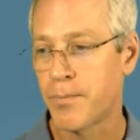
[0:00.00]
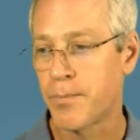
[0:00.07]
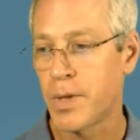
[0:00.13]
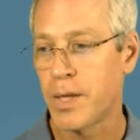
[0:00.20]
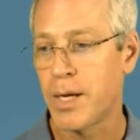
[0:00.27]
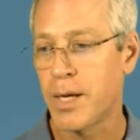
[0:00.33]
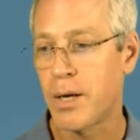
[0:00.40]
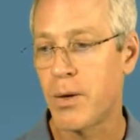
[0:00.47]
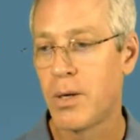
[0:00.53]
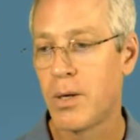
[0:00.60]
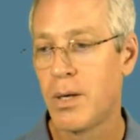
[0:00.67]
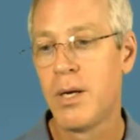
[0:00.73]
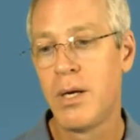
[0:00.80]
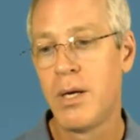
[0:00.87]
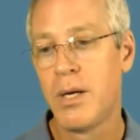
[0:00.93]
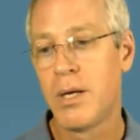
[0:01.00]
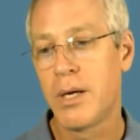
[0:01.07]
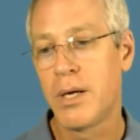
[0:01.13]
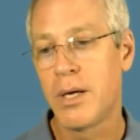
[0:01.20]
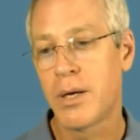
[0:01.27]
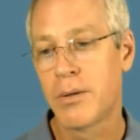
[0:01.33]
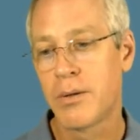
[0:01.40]
Now,
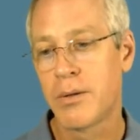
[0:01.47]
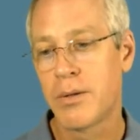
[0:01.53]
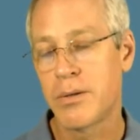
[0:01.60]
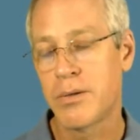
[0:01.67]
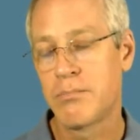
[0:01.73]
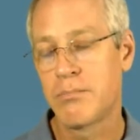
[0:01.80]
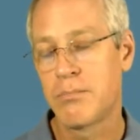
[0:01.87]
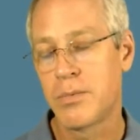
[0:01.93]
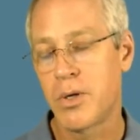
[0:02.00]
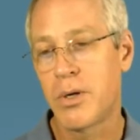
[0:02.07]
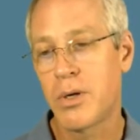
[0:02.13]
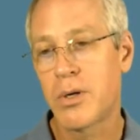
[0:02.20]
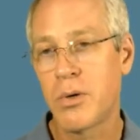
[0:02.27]
the current